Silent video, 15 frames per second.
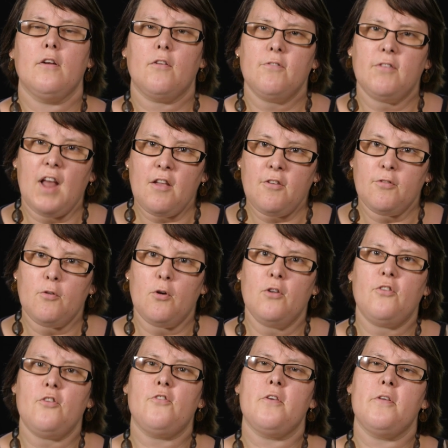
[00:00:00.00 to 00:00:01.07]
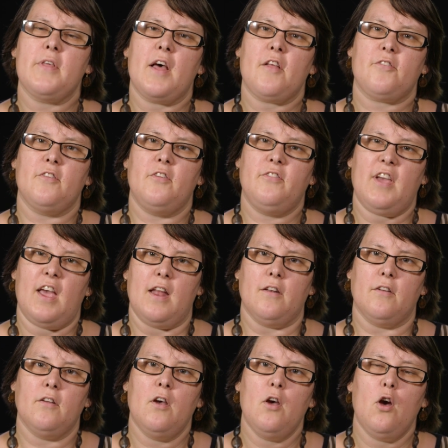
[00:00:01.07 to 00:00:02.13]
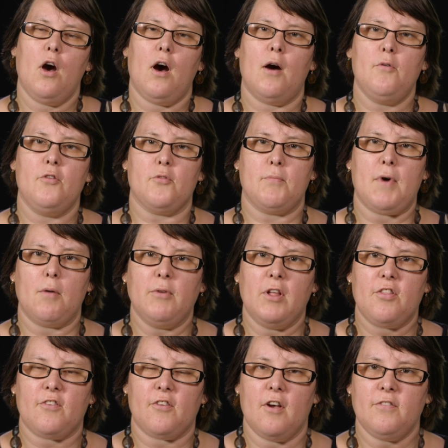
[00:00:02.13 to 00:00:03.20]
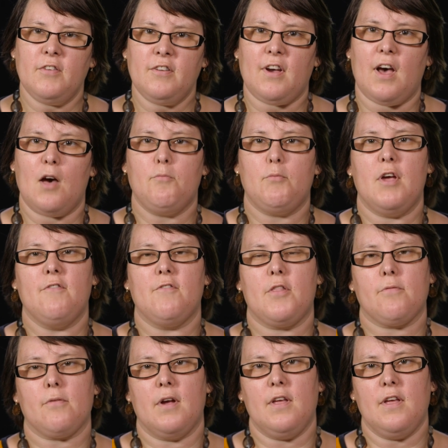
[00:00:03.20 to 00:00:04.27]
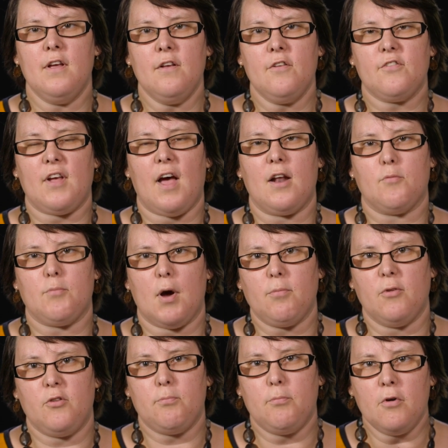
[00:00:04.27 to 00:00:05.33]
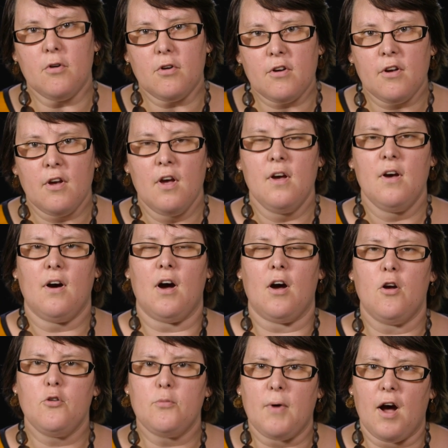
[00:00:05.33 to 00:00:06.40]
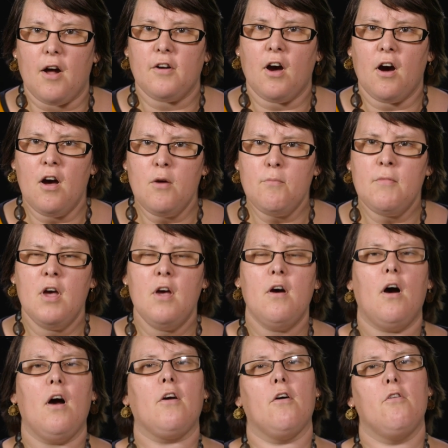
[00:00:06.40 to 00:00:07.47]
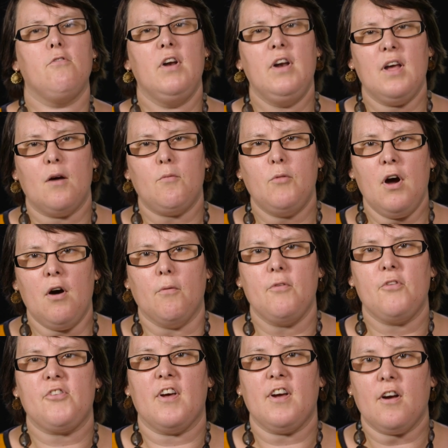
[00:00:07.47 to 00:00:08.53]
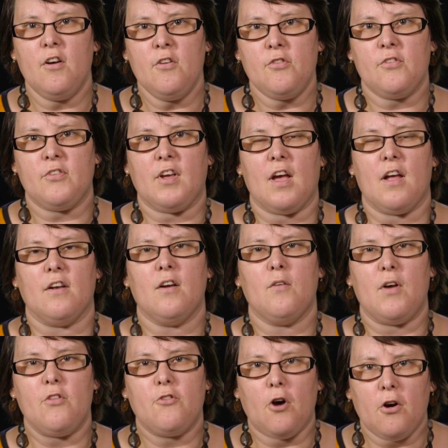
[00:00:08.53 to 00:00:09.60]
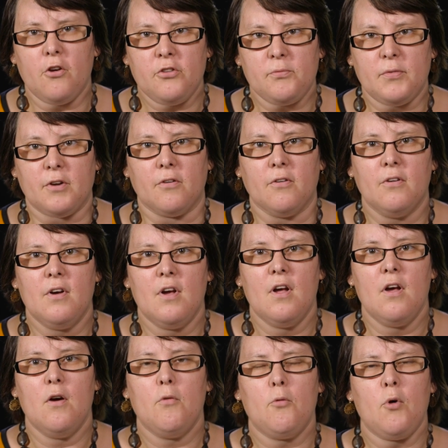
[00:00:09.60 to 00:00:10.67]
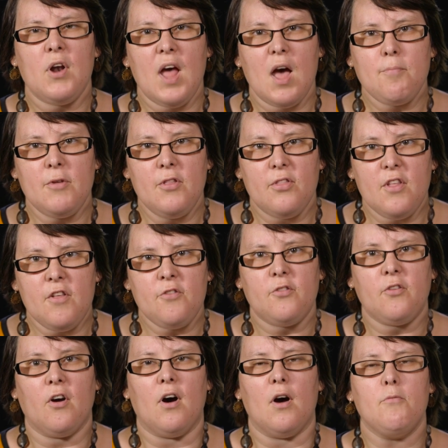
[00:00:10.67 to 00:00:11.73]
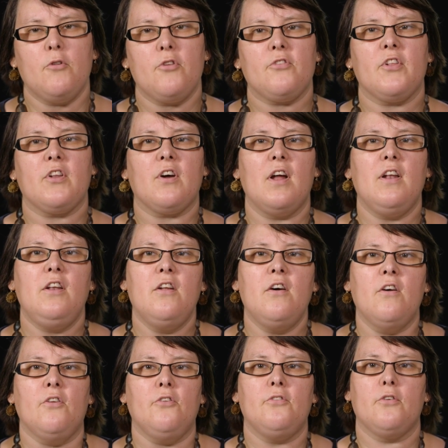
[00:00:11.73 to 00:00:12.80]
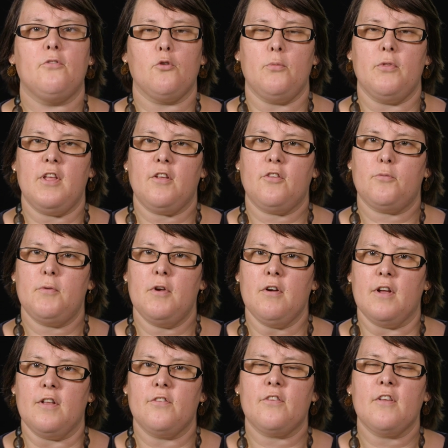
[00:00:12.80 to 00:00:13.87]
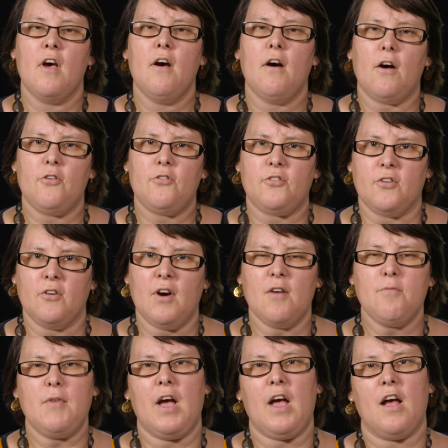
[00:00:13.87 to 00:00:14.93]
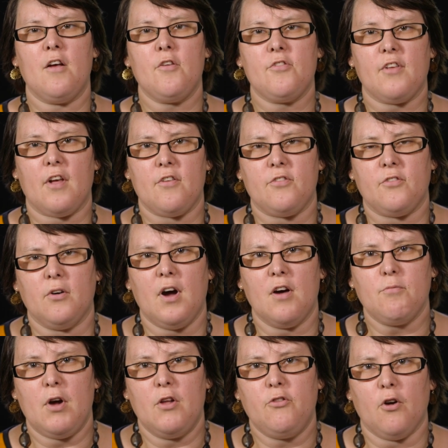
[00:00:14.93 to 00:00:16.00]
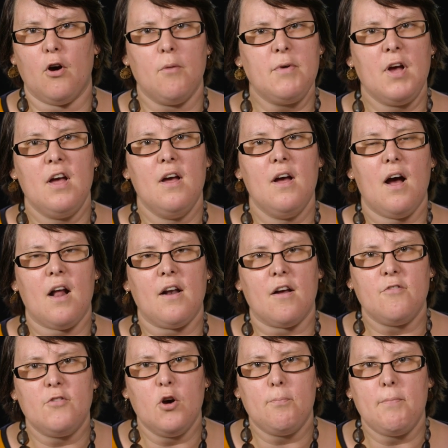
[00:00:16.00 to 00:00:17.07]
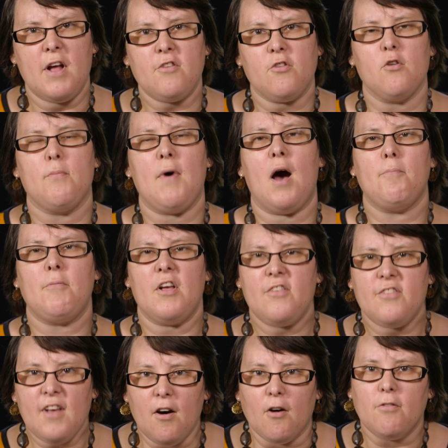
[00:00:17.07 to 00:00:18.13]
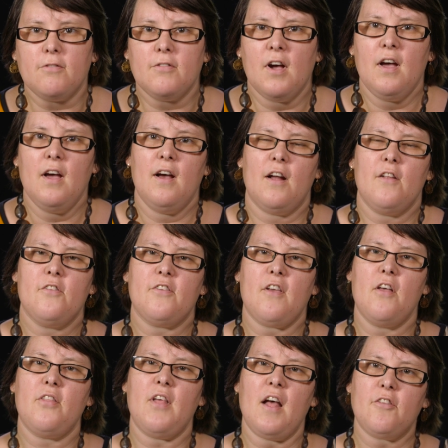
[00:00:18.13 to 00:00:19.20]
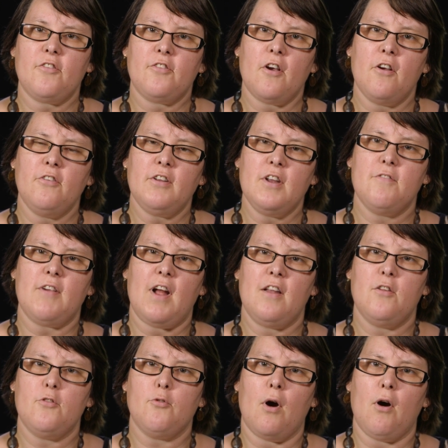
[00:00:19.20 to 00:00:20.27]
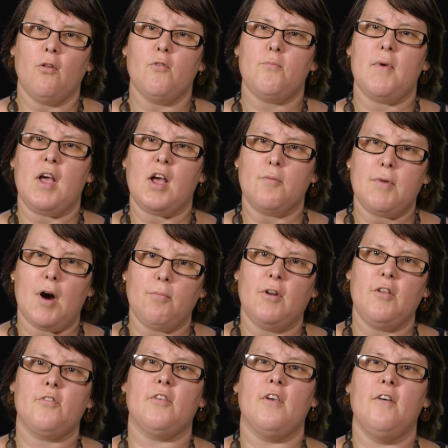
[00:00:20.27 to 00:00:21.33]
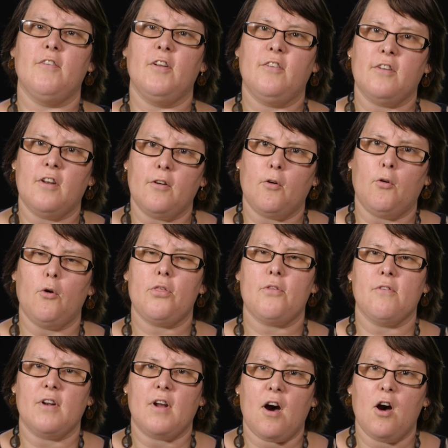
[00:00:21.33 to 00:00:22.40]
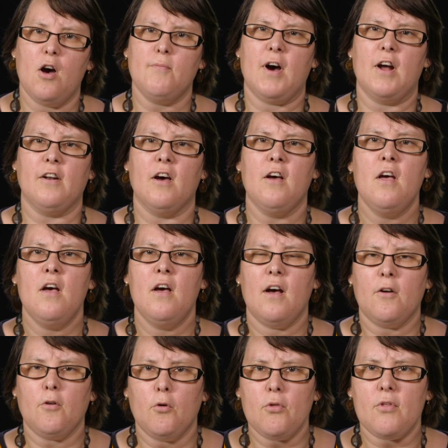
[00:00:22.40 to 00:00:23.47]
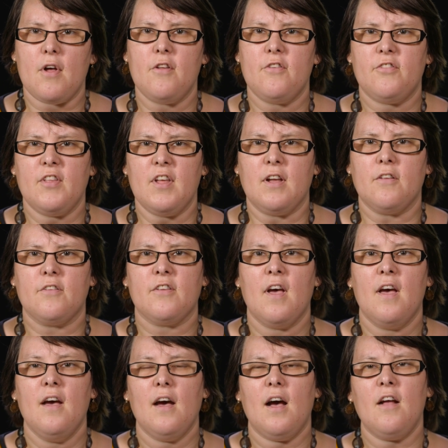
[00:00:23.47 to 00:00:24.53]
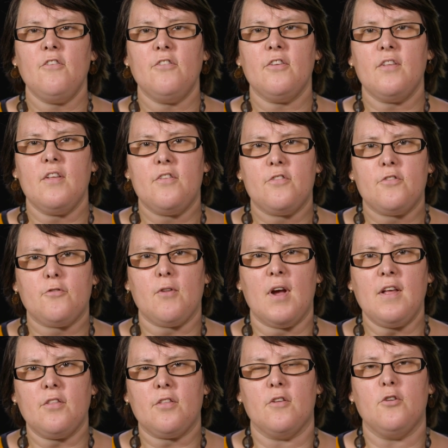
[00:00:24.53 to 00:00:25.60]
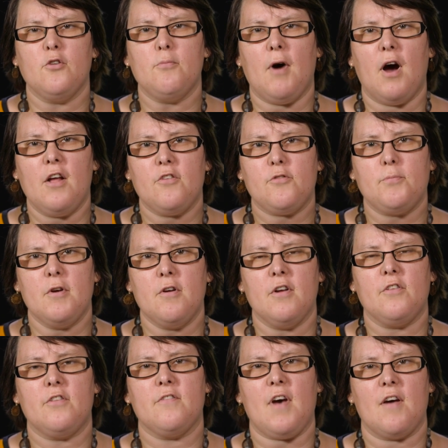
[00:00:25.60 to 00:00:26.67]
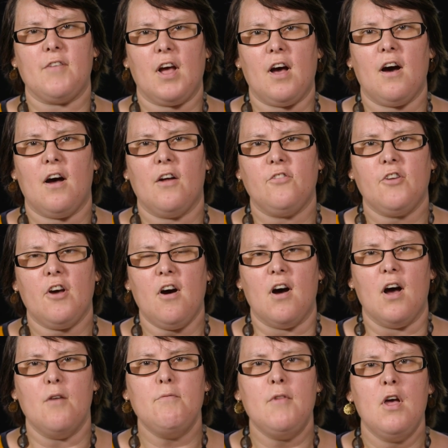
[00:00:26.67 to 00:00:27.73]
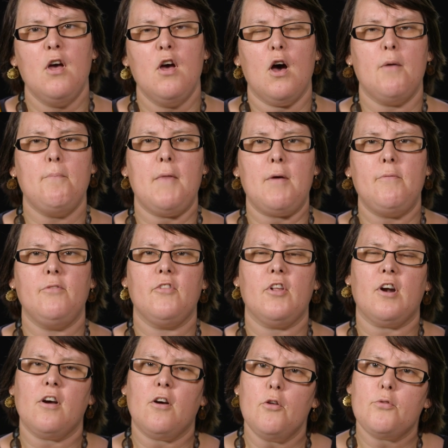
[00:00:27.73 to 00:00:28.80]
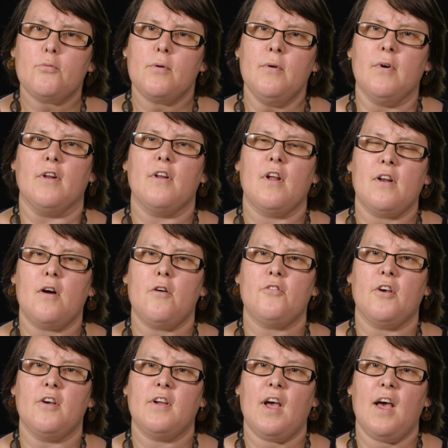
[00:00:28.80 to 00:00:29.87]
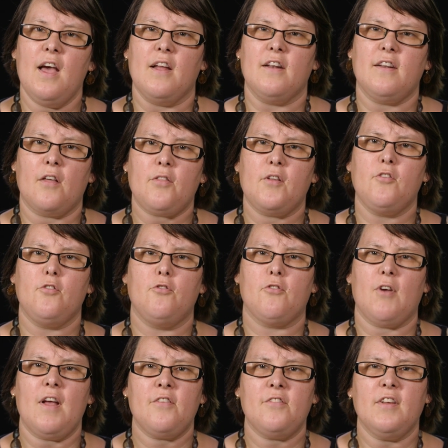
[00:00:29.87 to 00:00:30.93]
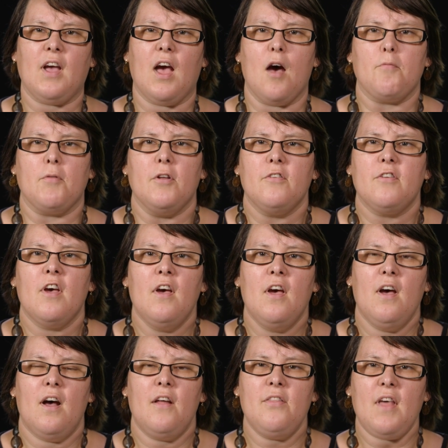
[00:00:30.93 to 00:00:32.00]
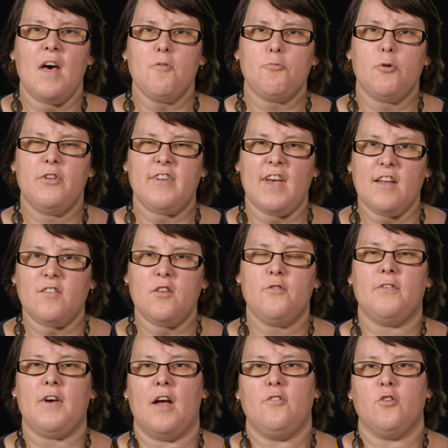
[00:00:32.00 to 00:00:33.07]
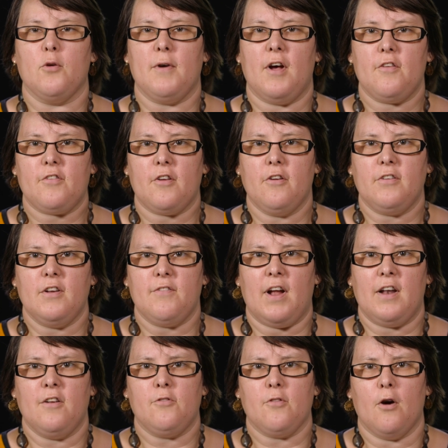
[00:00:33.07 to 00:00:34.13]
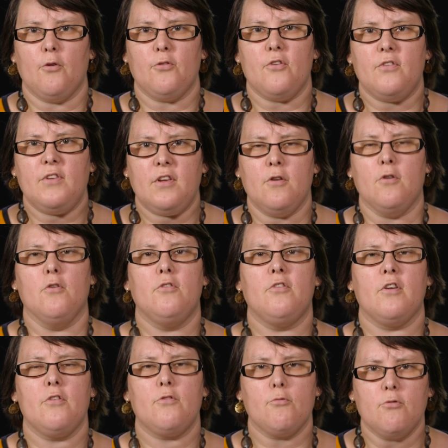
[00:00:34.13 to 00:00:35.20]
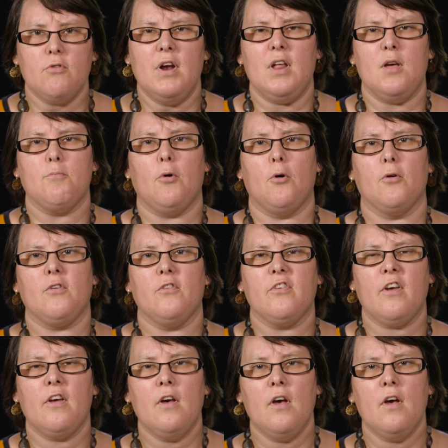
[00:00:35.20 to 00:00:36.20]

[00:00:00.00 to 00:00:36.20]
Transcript: Flash forward to 2010. I was a public servant. I had been for 3 years. I had a published book. I owned my own home. I got really unwell with psychosis again and I went to hospital. What happened this time was that I learned from the experience. I still have my house, I still have my job, and I feel better about myself. And so that socially valued role of being a public servant and an author and a homeowner and all those things actually strengthened my experience of having a hard time and meant that I got through it and I was okay and nothing drastic happened. And that protective factor about socially valued roles is huge and it's really important.